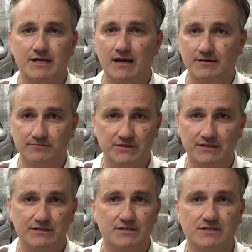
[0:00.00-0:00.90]
I did
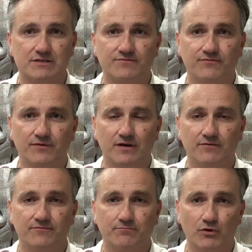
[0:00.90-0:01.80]
this
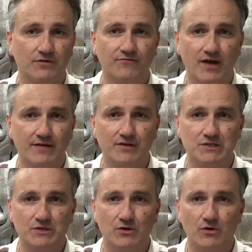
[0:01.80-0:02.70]
more than 5 years
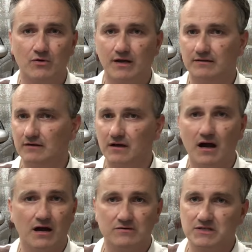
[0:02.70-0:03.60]
ago, and the
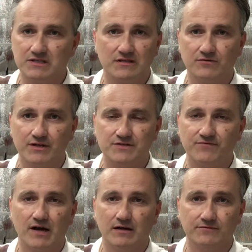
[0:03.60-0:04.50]
car still runs
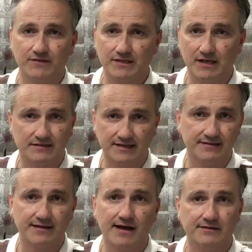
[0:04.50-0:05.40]
fine with that
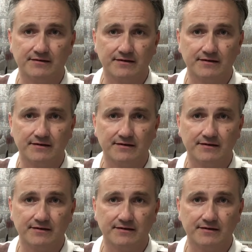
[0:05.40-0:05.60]
$10